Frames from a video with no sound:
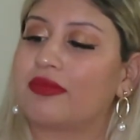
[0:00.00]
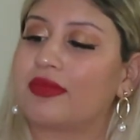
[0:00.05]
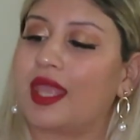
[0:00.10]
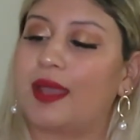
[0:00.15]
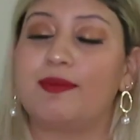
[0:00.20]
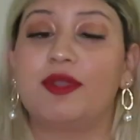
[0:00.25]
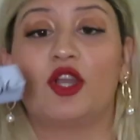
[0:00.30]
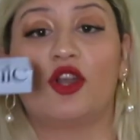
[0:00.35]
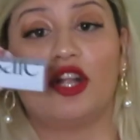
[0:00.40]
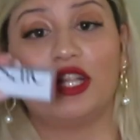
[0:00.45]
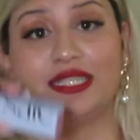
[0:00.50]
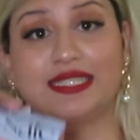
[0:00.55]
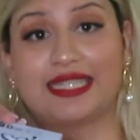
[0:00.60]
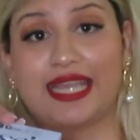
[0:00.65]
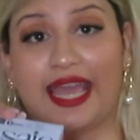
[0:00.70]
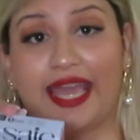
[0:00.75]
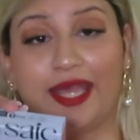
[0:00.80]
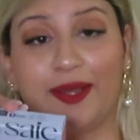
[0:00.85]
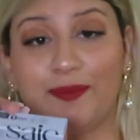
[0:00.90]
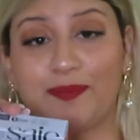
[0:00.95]
I'm gonna call it
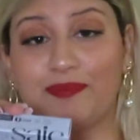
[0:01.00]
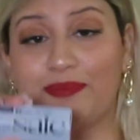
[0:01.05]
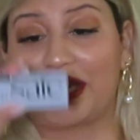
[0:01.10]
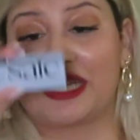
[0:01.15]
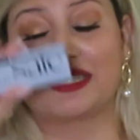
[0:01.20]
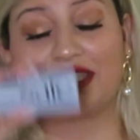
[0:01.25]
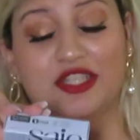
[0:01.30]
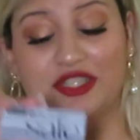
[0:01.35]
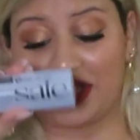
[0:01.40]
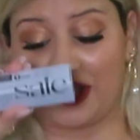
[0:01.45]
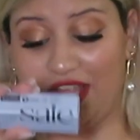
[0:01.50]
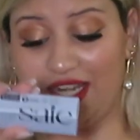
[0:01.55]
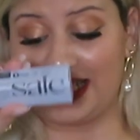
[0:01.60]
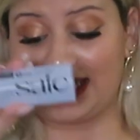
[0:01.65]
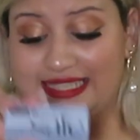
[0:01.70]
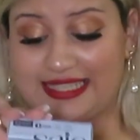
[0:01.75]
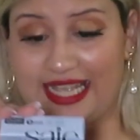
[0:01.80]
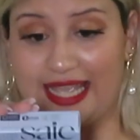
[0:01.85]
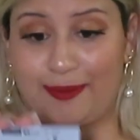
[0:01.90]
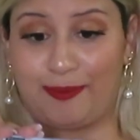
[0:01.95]
Say, because there's a lot of
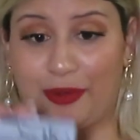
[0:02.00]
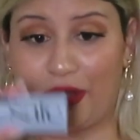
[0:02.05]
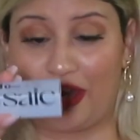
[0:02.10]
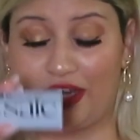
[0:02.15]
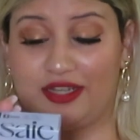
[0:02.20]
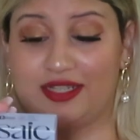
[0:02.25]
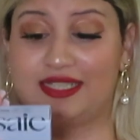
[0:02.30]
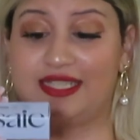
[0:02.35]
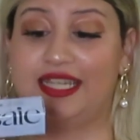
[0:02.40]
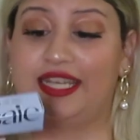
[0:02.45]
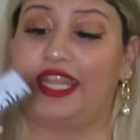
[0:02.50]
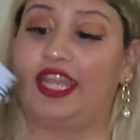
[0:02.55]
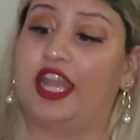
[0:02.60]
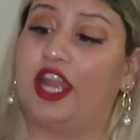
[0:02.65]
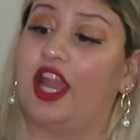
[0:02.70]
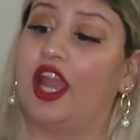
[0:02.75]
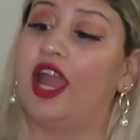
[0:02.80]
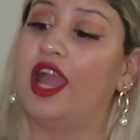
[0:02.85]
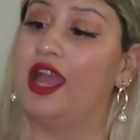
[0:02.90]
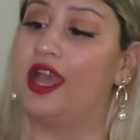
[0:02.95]
Say products in
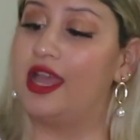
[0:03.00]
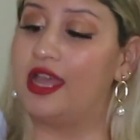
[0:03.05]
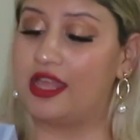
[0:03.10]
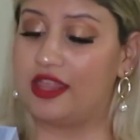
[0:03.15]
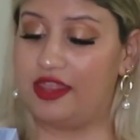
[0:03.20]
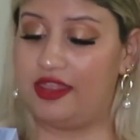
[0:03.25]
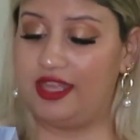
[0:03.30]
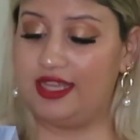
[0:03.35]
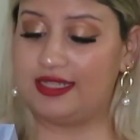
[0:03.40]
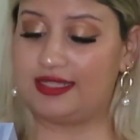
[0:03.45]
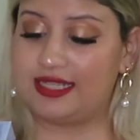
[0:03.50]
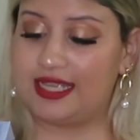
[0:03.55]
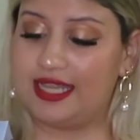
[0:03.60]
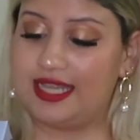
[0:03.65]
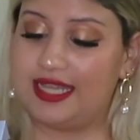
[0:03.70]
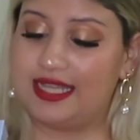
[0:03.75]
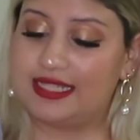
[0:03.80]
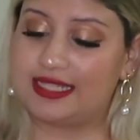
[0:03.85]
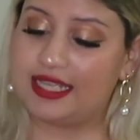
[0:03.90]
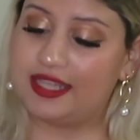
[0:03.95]
here. This
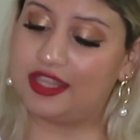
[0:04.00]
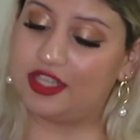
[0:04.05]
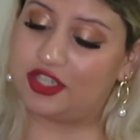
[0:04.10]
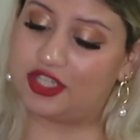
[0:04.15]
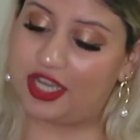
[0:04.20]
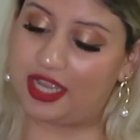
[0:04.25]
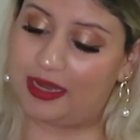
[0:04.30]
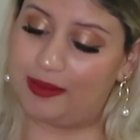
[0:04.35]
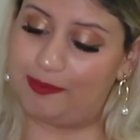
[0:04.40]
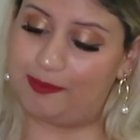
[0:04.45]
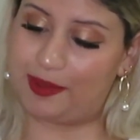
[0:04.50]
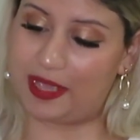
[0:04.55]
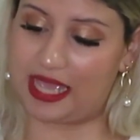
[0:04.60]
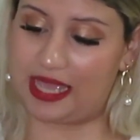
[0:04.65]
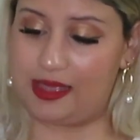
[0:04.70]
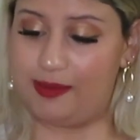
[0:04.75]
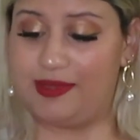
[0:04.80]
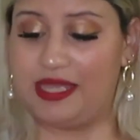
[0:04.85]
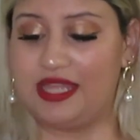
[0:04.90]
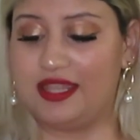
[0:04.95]
is in the shade
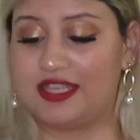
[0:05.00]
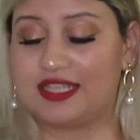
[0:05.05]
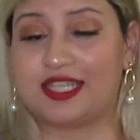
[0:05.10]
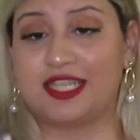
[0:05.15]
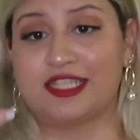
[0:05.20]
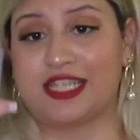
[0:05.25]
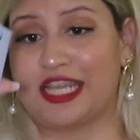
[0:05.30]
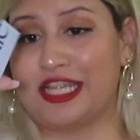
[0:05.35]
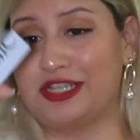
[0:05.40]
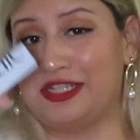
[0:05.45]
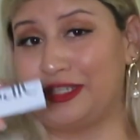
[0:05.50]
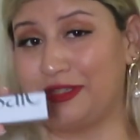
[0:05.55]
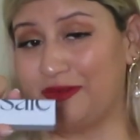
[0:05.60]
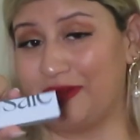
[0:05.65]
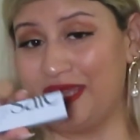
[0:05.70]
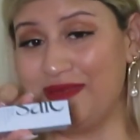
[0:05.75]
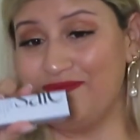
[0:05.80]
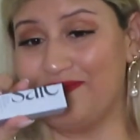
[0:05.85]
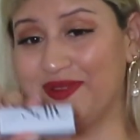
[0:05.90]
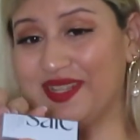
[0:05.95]
Baby. This is a
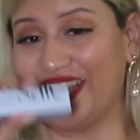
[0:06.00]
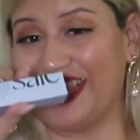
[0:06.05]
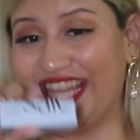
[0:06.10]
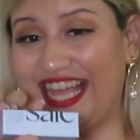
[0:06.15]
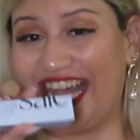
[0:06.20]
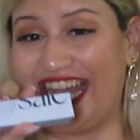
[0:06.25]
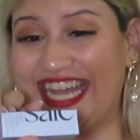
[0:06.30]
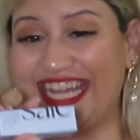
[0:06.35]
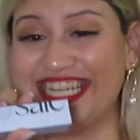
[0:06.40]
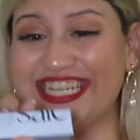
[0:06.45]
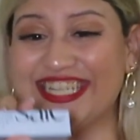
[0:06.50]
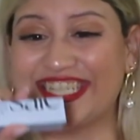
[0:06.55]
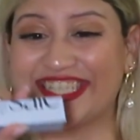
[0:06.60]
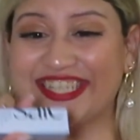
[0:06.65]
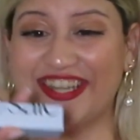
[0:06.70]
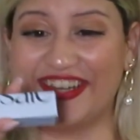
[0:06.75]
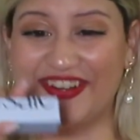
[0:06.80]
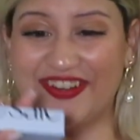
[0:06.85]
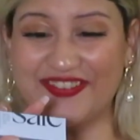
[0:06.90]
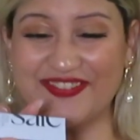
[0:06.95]
dewy blush.
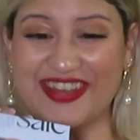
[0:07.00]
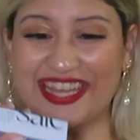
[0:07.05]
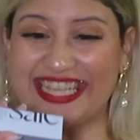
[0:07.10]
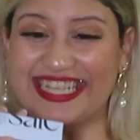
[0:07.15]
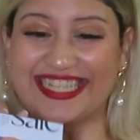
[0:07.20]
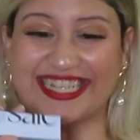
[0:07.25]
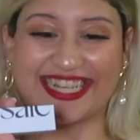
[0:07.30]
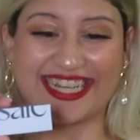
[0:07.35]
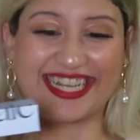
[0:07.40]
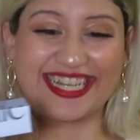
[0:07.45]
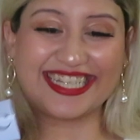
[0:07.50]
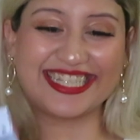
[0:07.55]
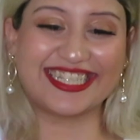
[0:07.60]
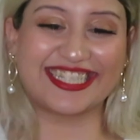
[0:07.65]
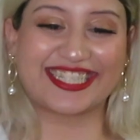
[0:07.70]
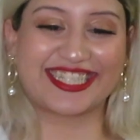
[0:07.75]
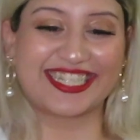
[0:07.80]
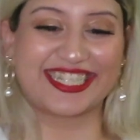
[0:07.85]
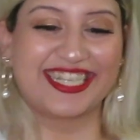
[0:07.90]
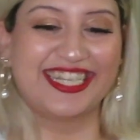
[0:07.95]
Oh my
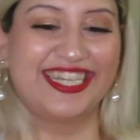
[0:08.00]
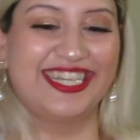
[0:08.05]
gosh.